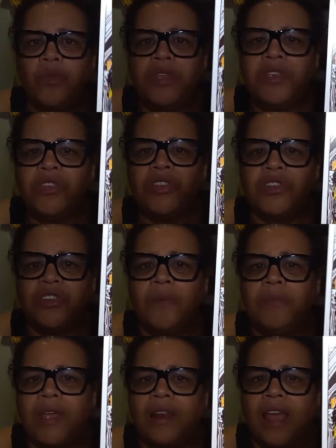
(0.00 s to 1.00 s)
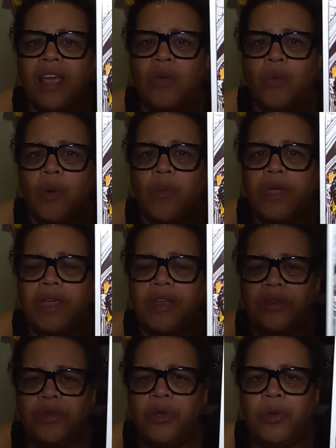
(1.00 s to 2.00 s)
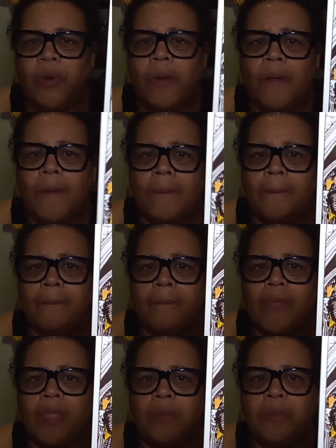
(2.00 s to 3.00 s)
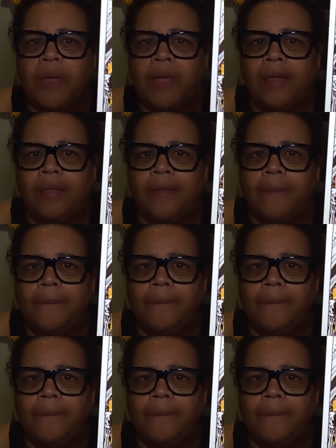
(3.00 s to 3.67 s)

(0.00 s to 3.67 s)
this is something like what we can do, but,